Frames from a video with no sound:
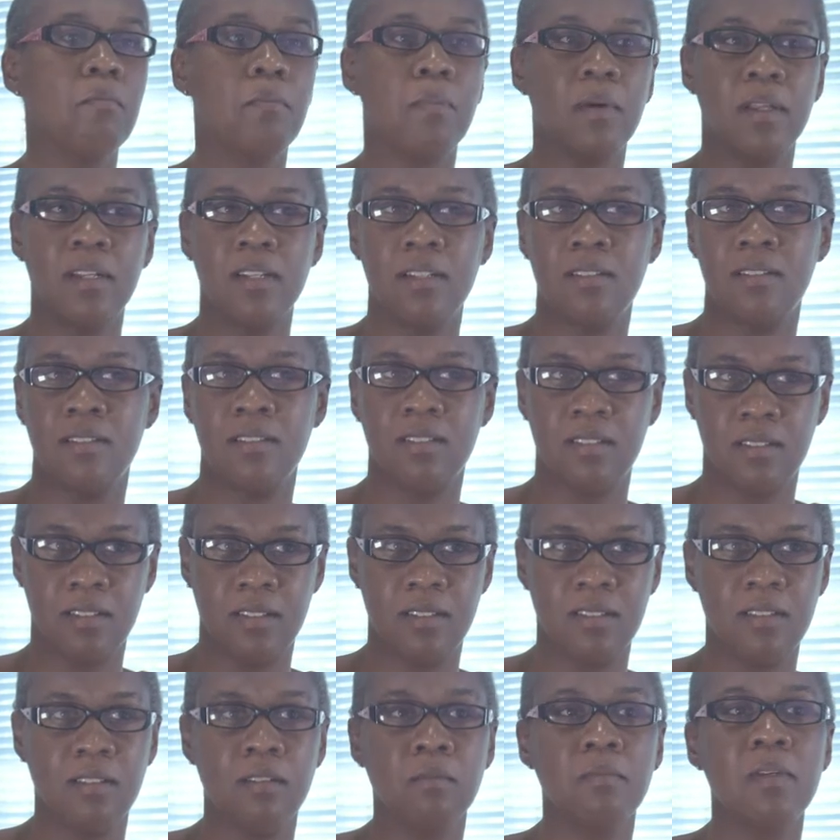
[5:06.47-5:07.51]
but it
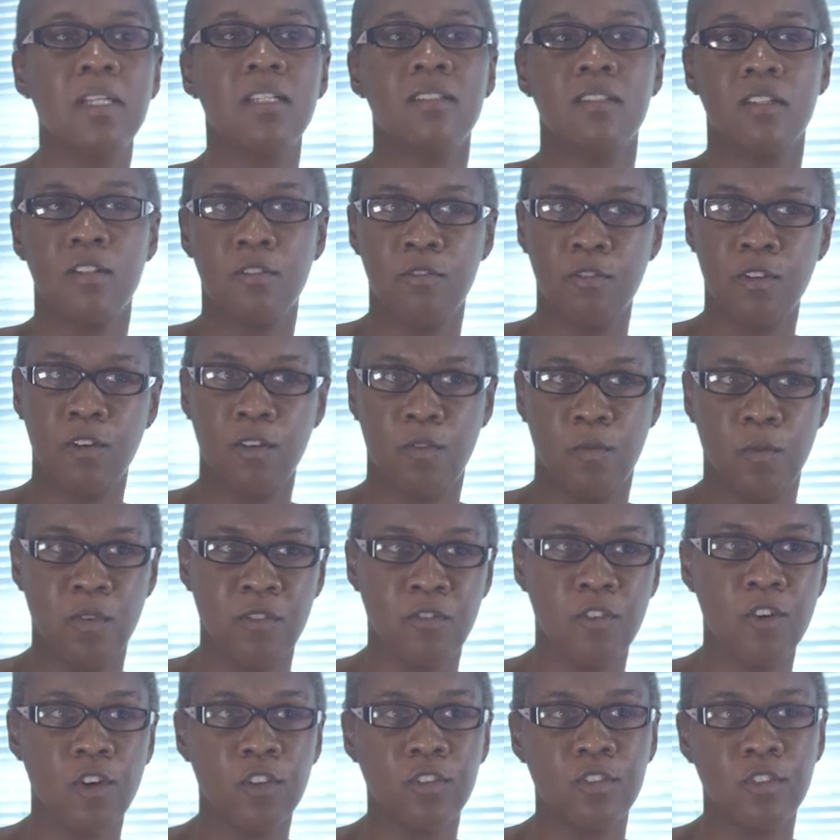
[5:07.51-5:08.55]
still means that
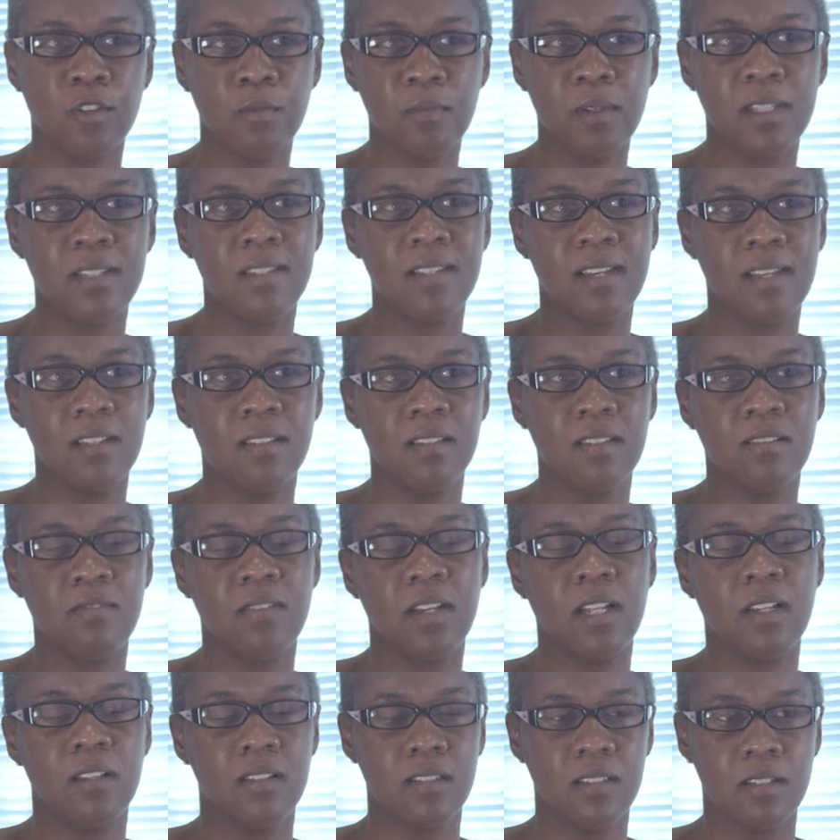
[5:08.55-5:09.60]
we've got to maintain
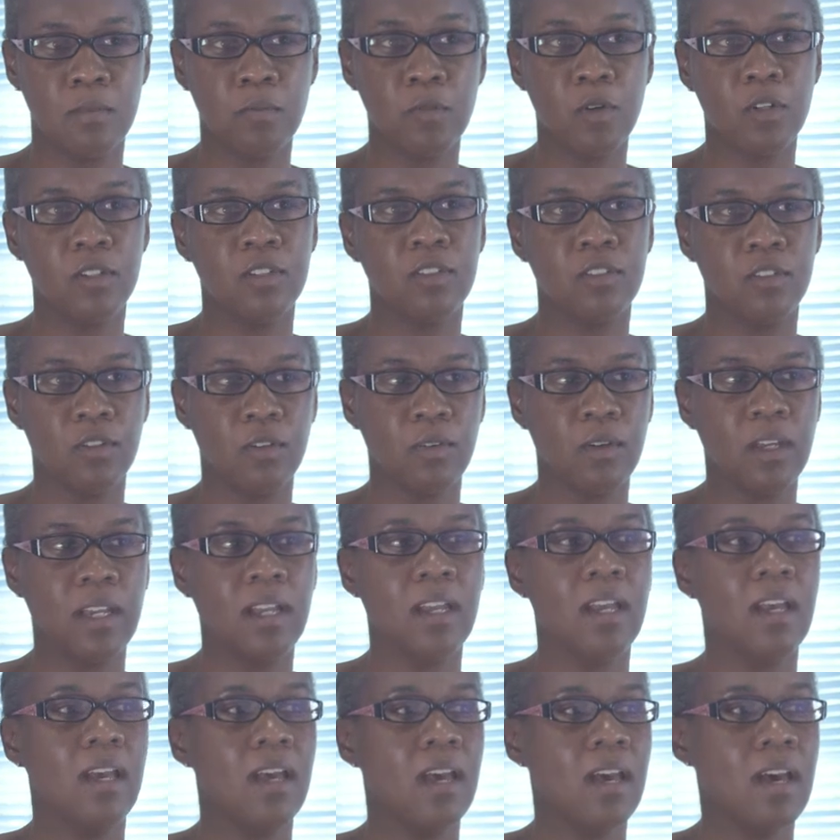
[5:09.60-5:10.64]
surveillance and
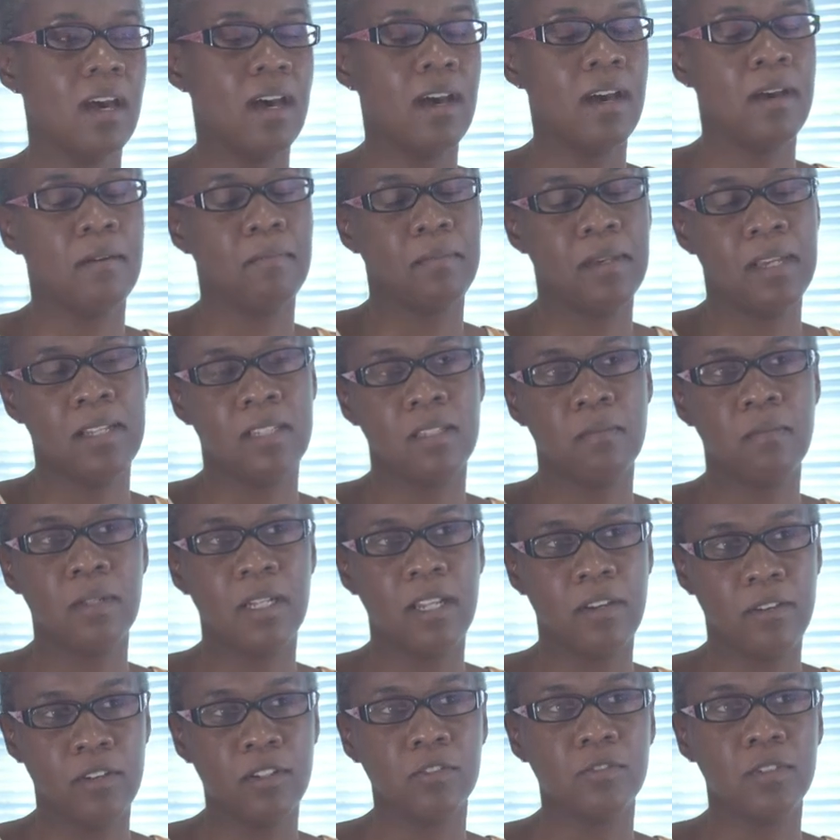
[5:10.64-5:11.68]
monitoring um,
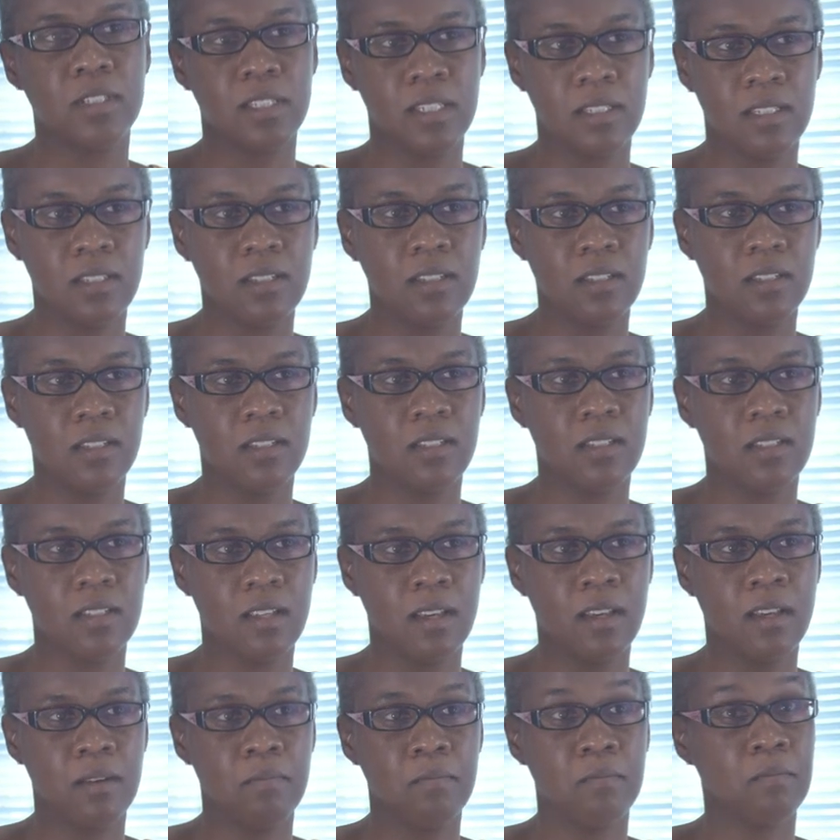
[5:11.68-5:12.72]
anti-malarial resistance,
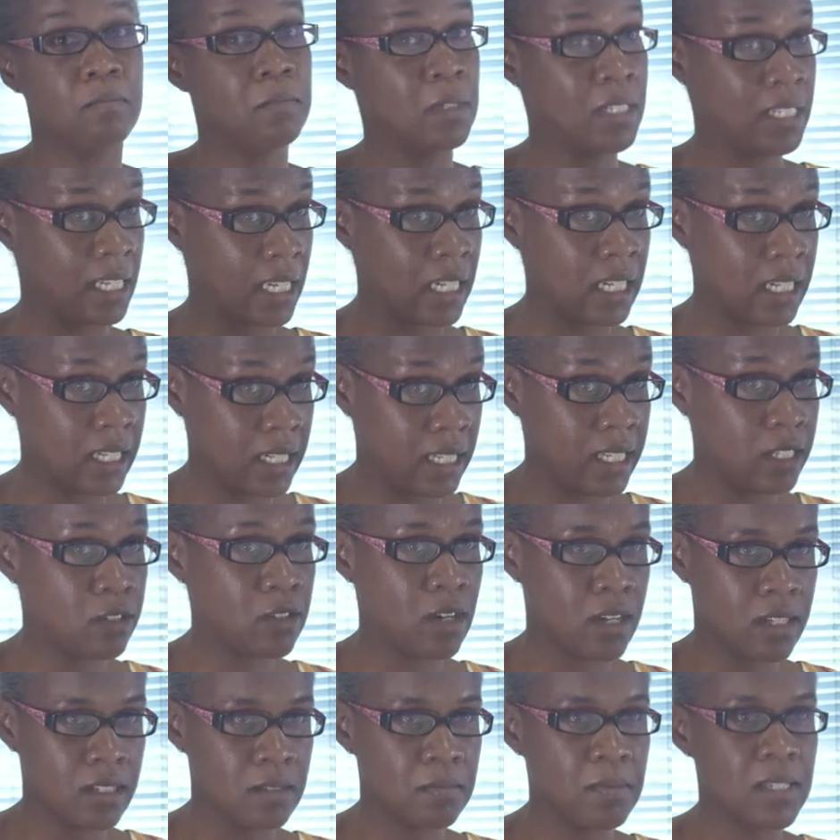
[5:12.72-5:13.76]
um, particularly
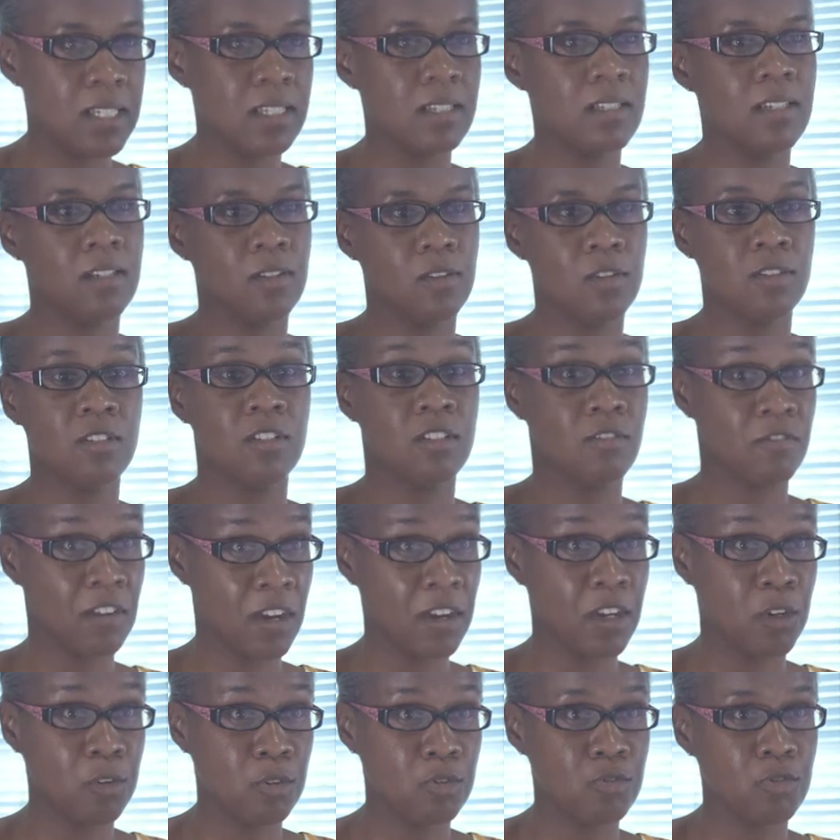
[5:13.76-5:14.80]
to artemisinin, because it's a
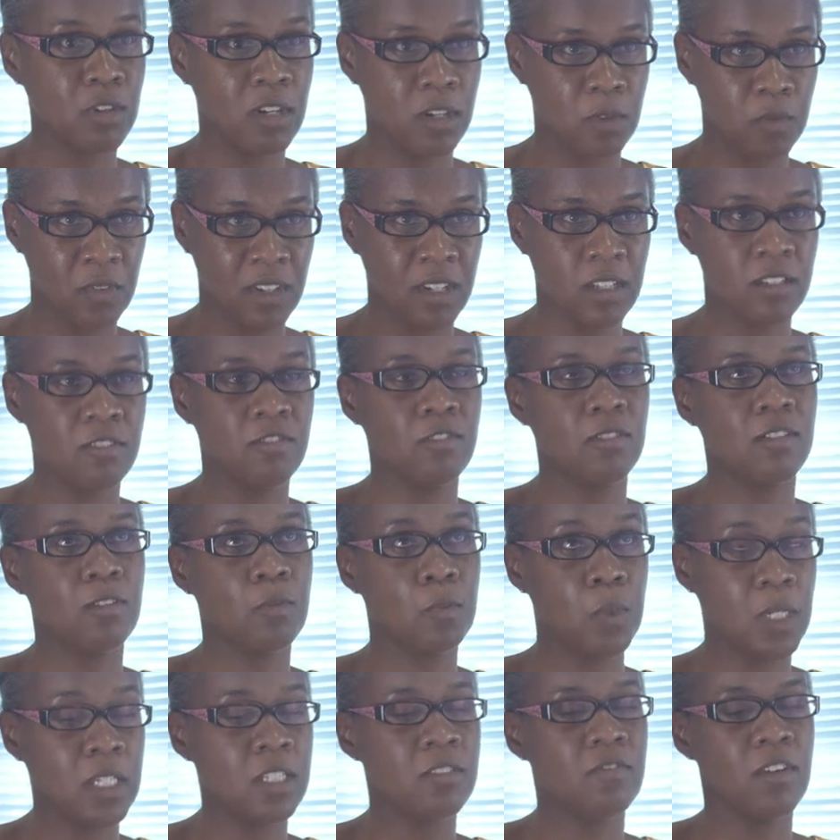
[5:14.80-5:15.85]
very good drug, works,
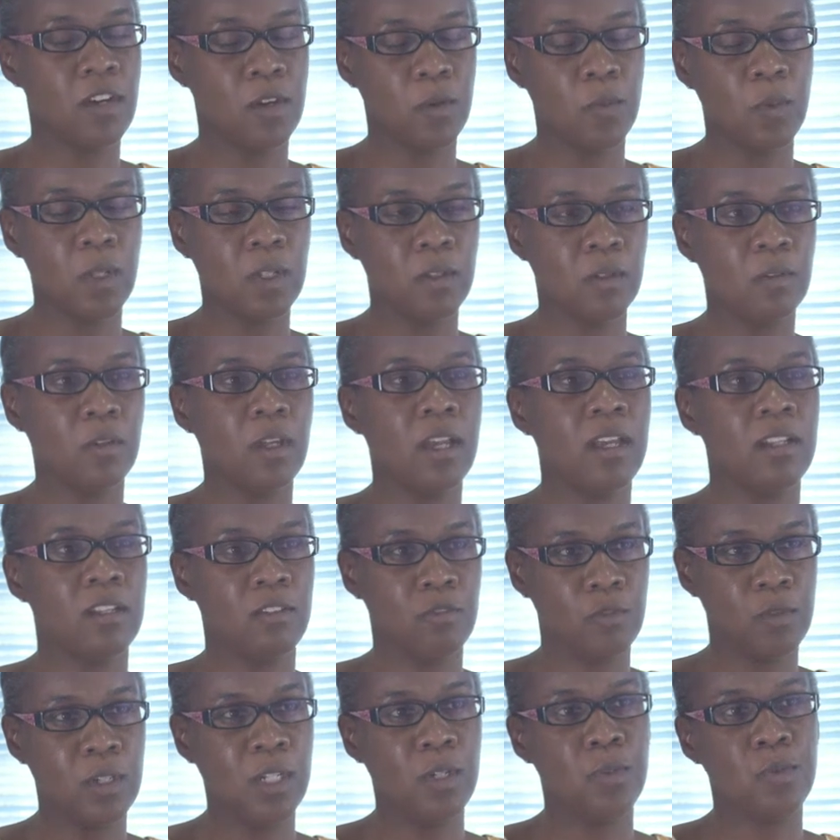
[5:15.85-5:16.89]
works very well, and
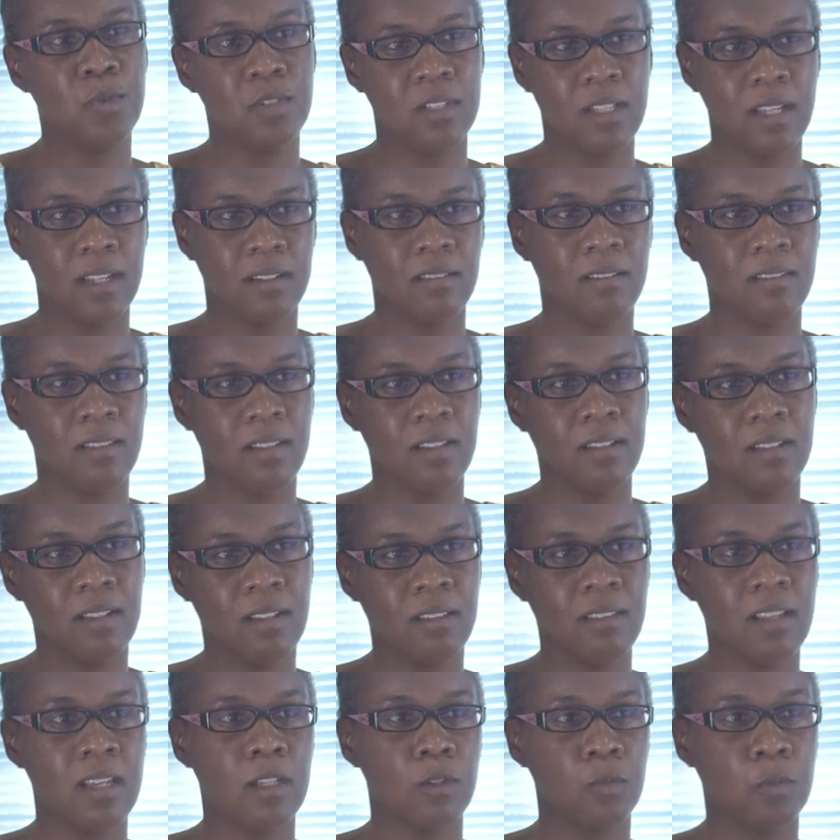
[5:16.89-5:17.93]
if we lose that, then
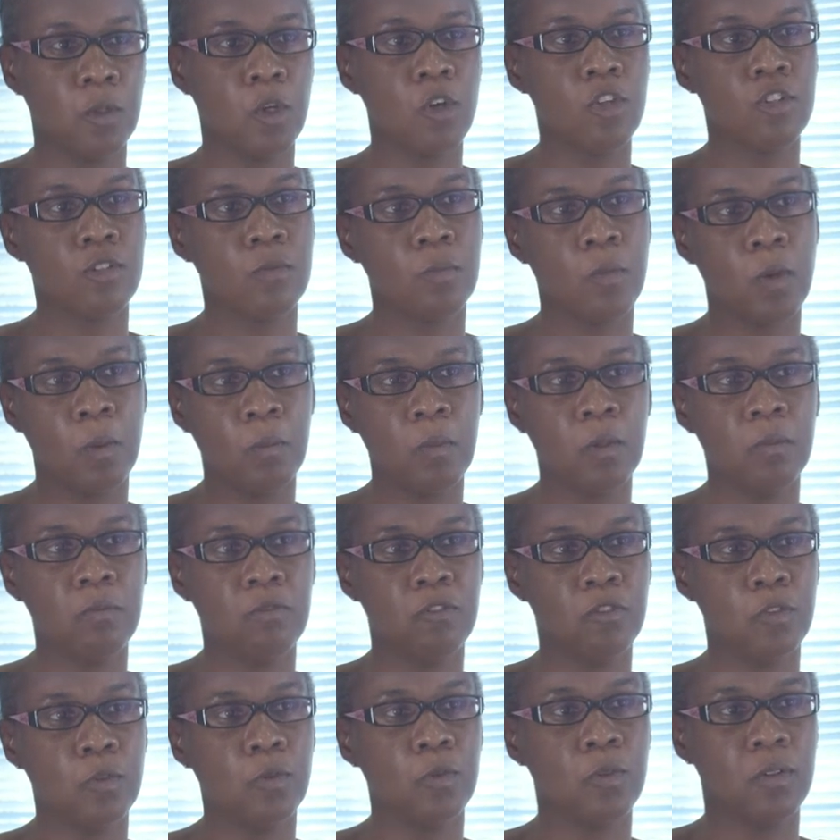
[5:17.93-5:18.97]
I think it will cause a problem
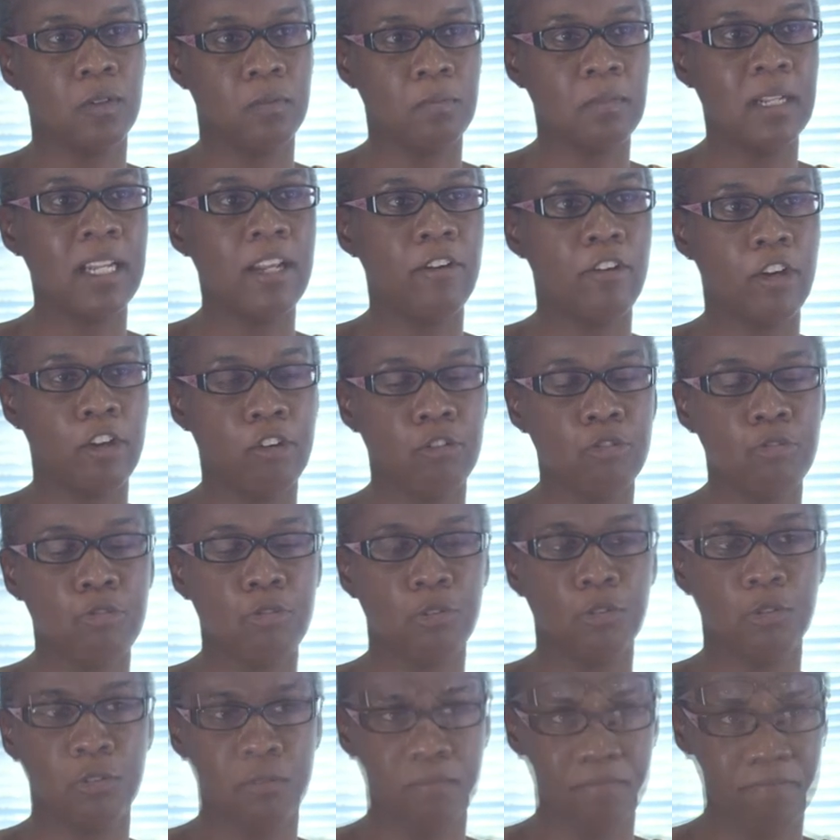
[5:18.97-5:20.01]
for malaria
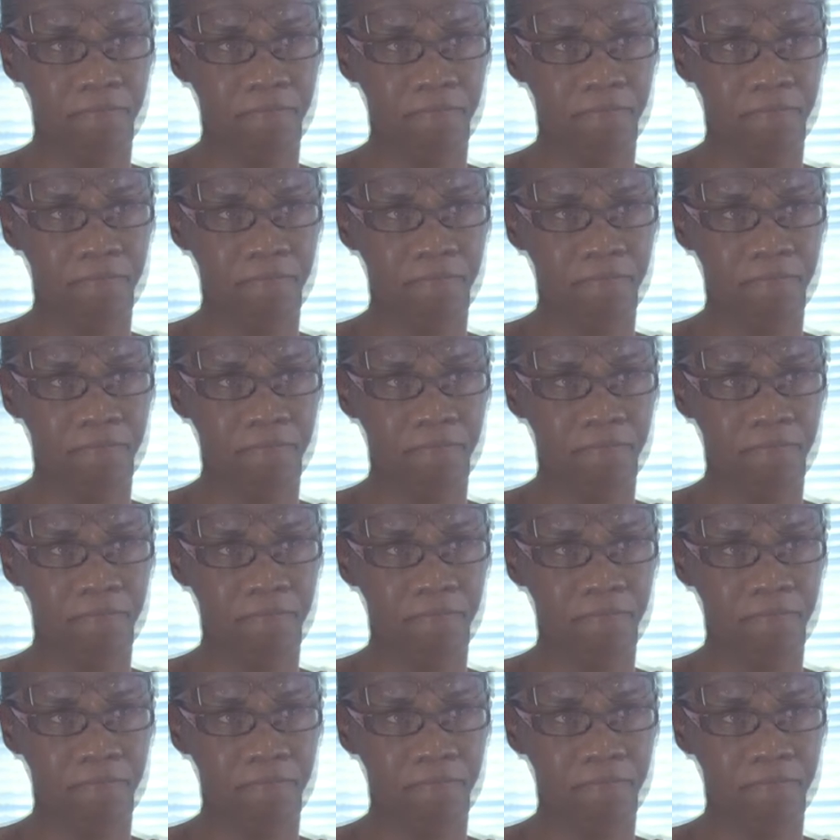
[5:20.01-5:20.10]
control.